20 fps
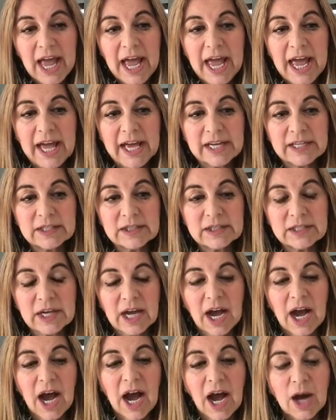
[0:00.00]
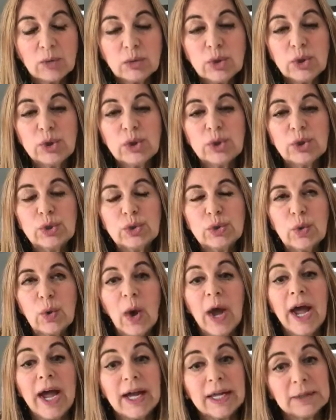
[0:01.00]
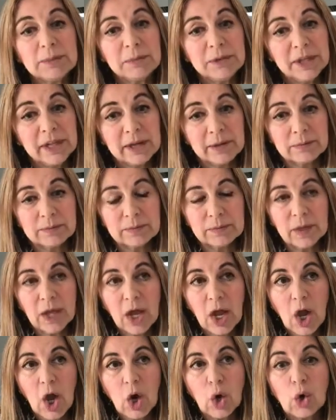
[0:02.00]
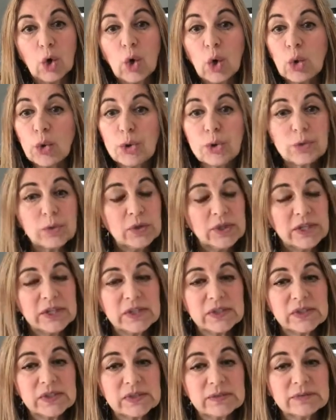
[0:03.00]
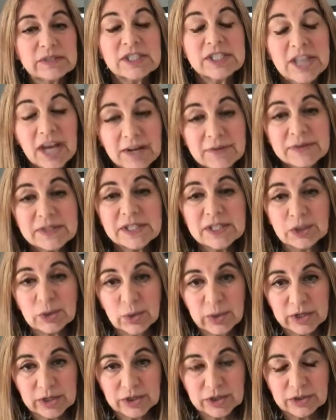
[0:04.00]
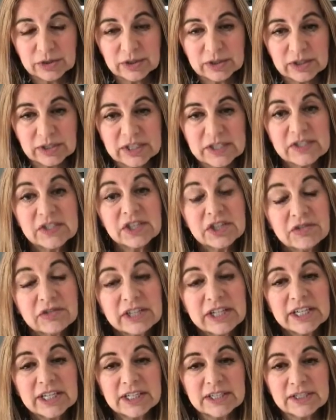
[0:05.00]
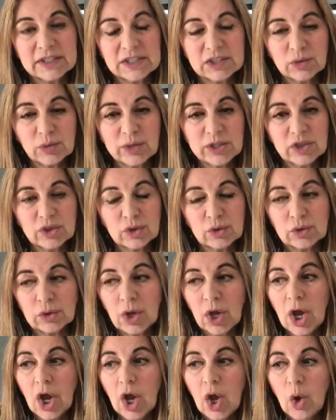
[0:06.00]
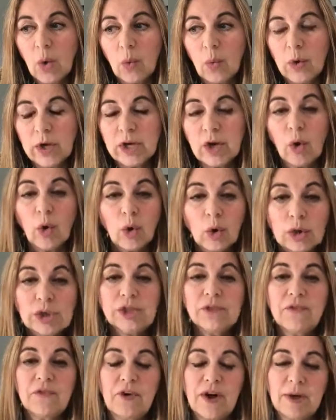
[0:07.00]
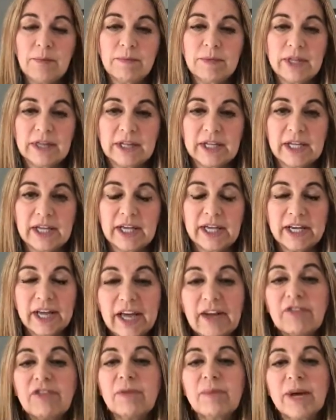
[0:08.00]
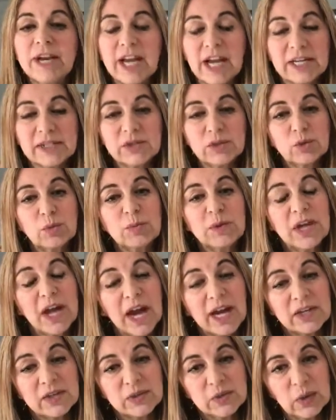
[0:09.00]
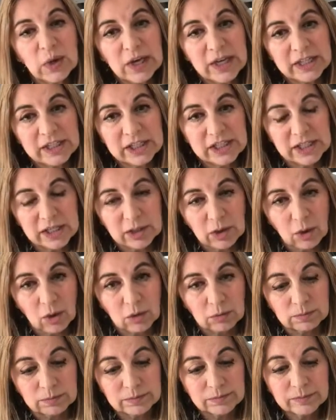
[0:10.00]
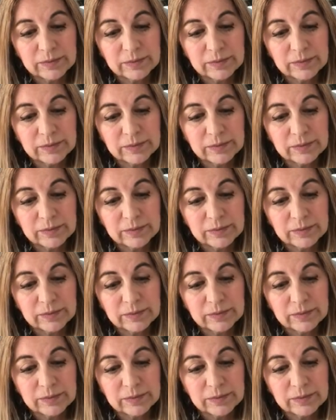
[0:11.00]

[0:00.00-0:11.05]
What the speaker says: and how to help them go through this tough situation, this critical situation when all the family and everybody has to be isolated at home.